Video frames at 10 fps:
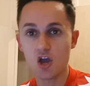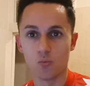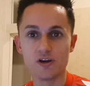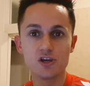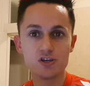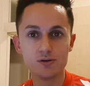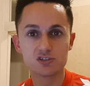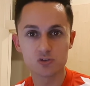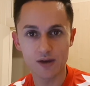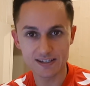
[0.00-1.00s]
when you're
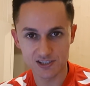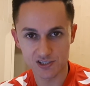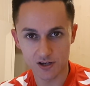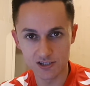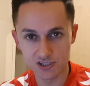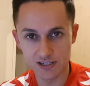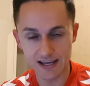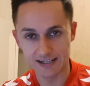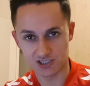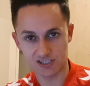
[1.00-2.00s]
used to
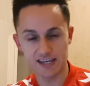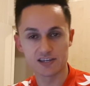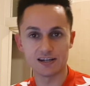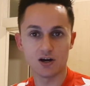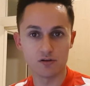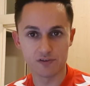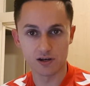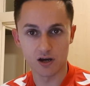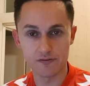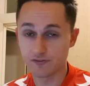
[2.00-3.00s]
exercising and it's taken out of your
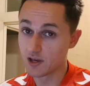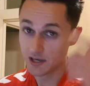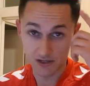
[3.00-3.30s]
life,